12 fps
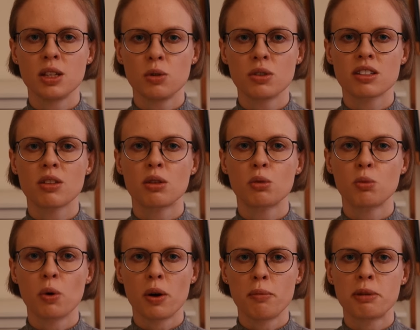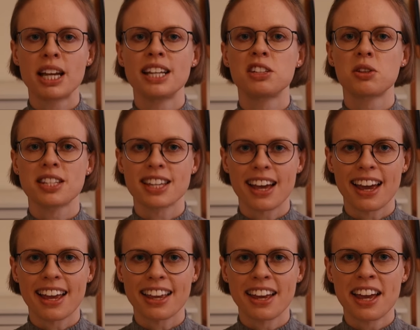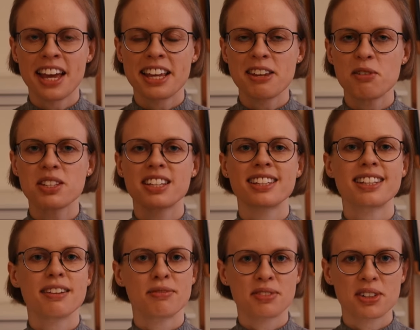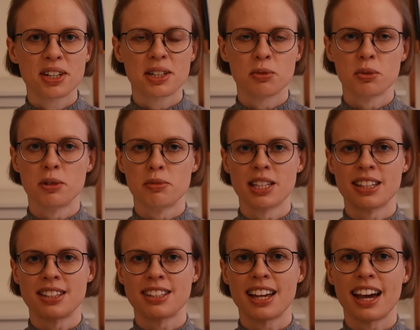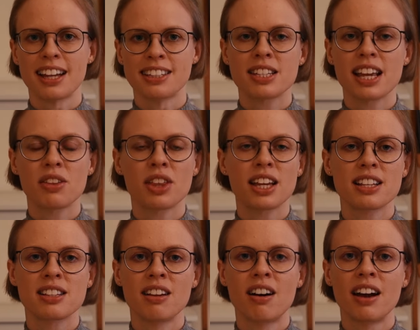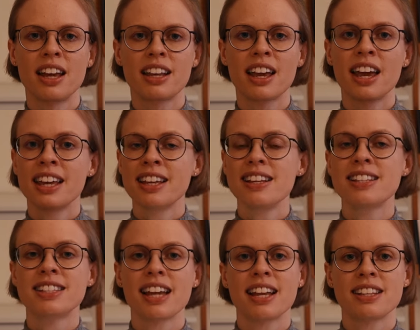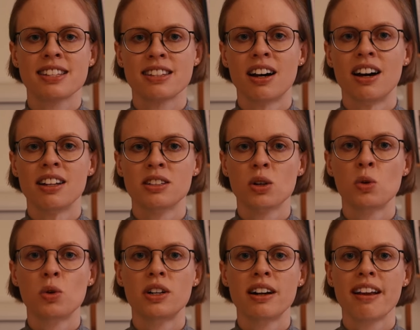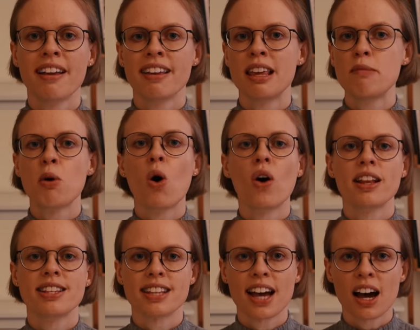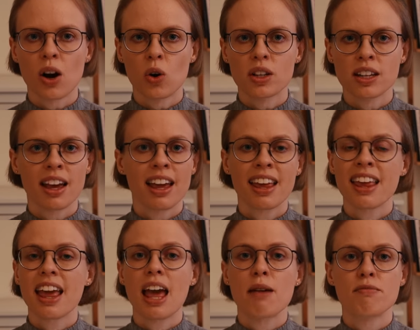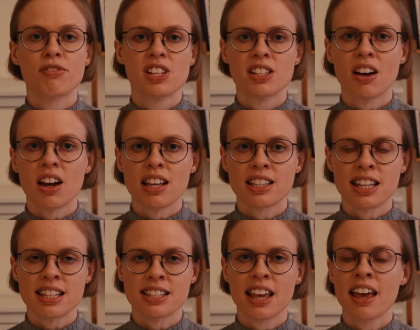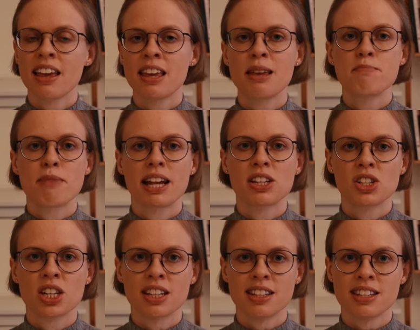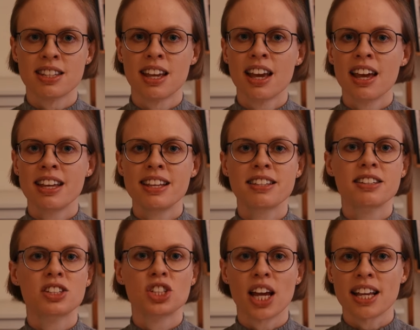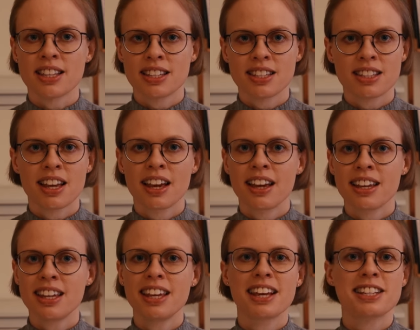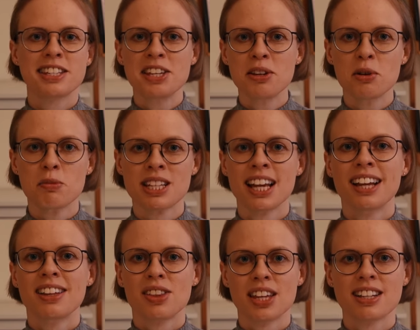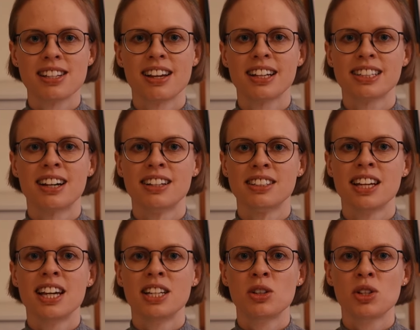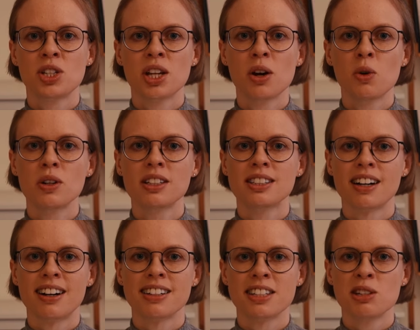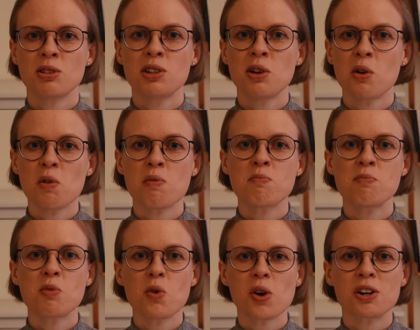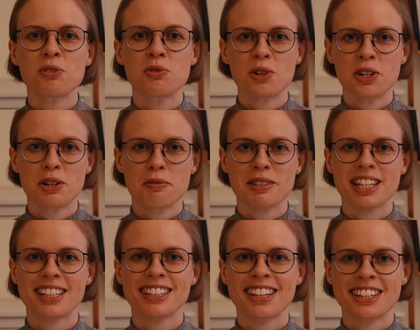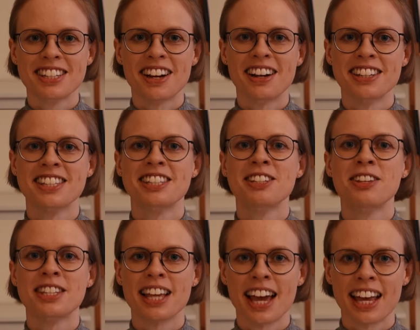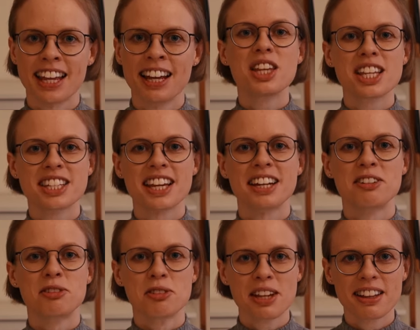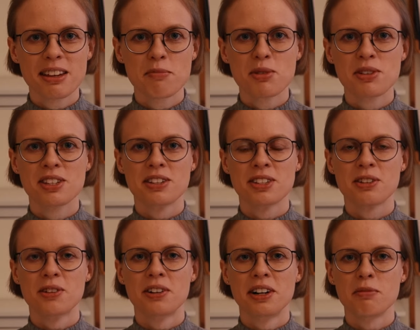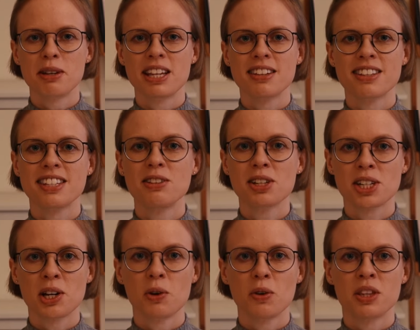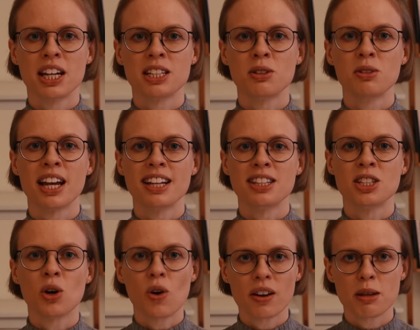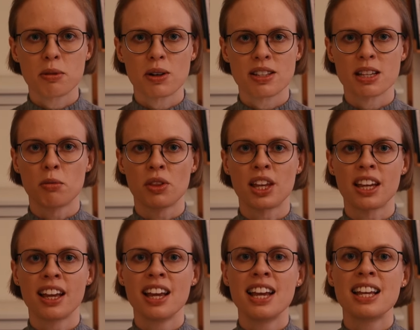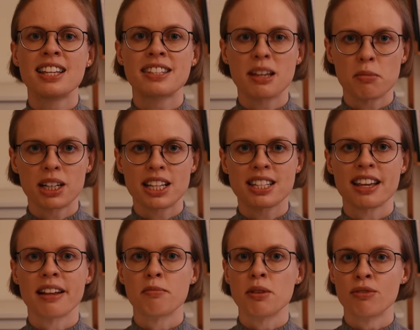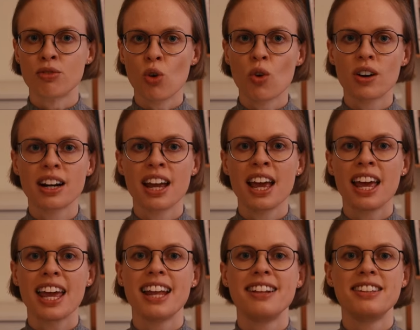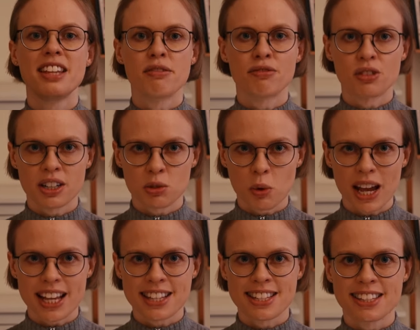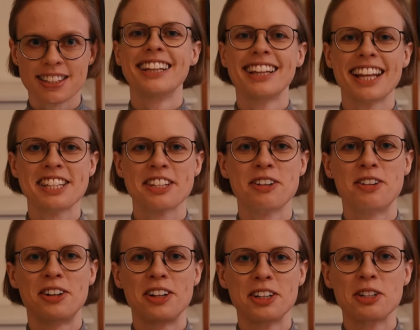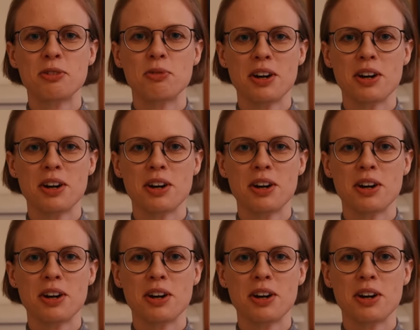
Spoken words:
use the verb to say. Use different verbs instead. Say things like, he states that, or he points out, he emphasizes, he mentions, he suggests, he assumes, things like that, to show that you know more verbs than just to say. This can really boost your score because you show that you can talk about something somebody said before in different ways. Let's go on